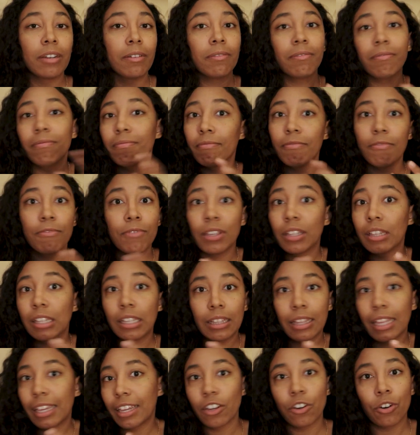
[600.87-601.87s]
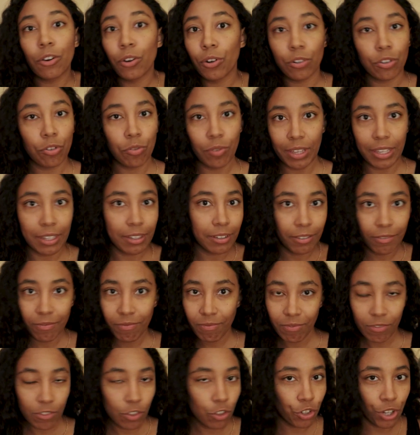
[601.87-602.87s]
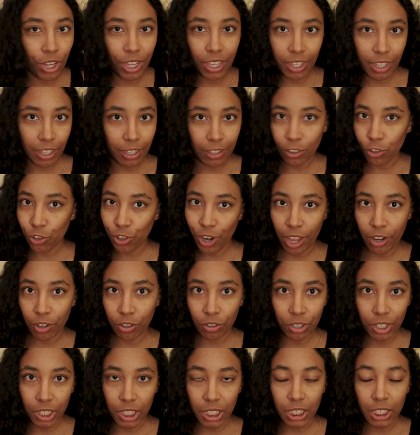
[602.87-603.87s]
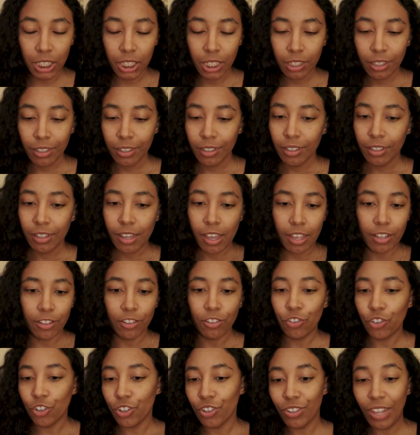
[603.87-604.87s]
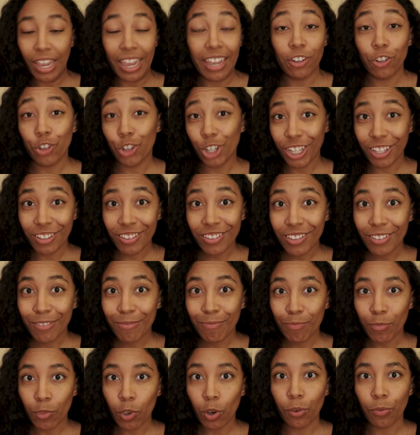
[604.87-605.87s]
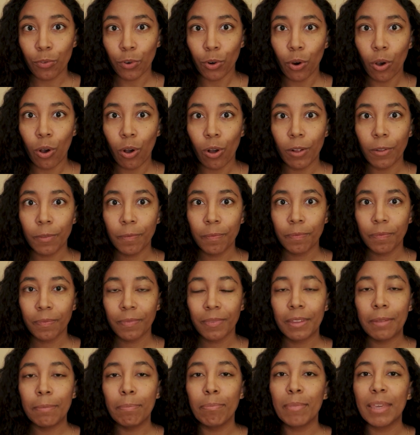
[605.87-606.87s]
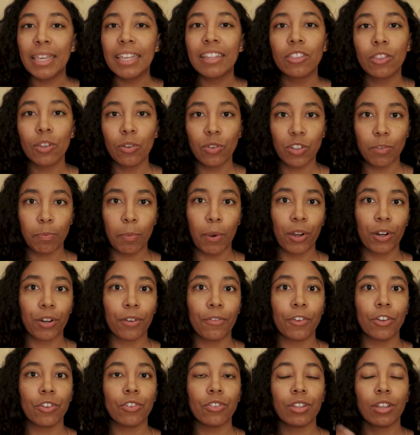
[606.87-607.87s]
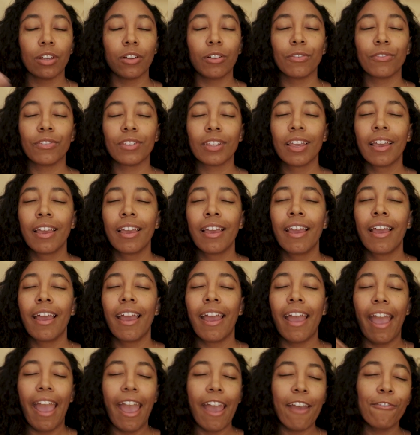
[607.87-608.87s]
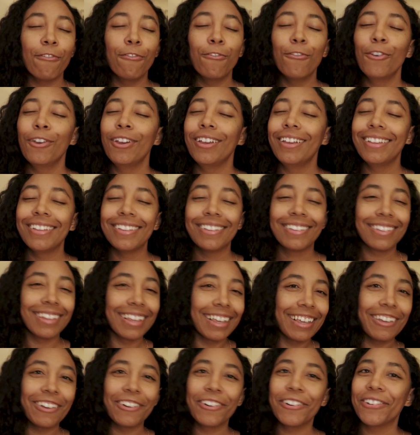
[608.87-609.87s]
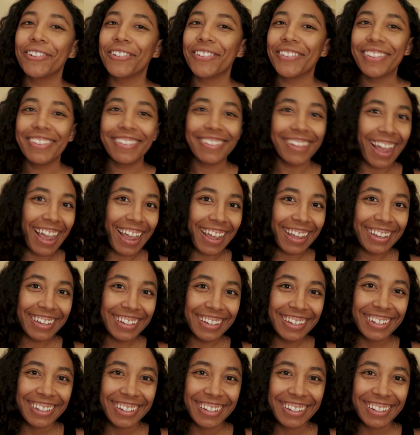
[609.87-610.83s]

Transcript: it feeling like an earthquake, shaky, shattery, and just anxious overall. Meet those part of yourselves every single day.